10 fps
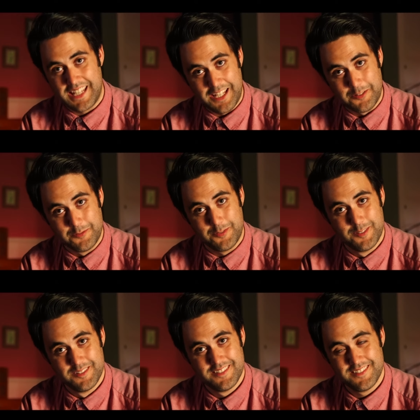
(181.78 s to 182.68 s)
to give
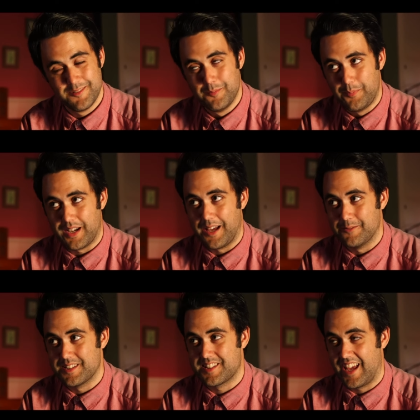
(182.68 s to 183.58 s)
but I
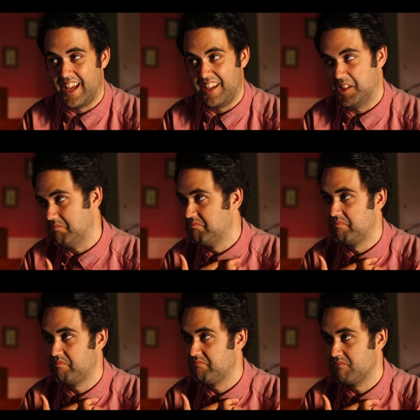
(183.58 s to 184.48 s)
would say
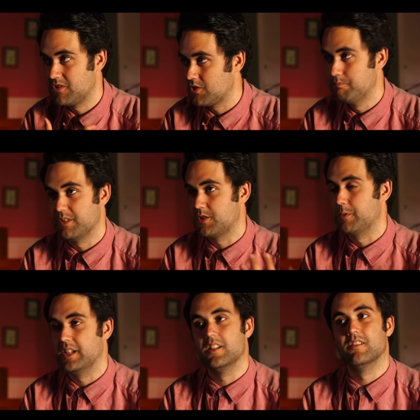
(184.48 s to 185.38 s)

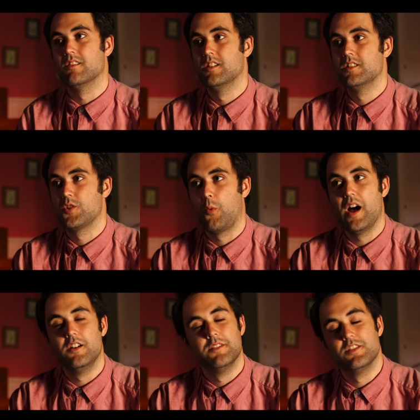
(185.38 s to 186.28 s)
between
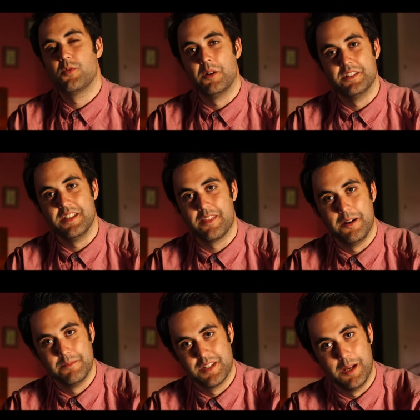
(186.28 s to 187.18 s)
12 and 20
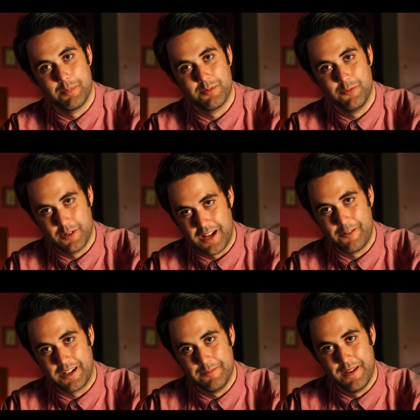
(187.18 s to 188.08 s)
thumbs up would I
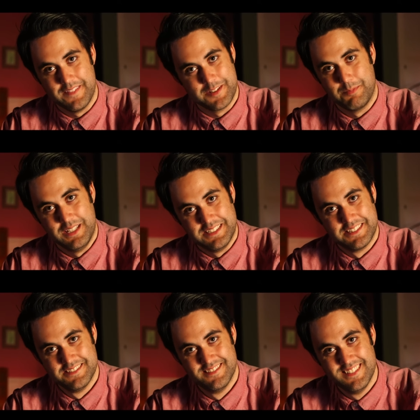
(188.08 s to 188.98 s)
recommend this place.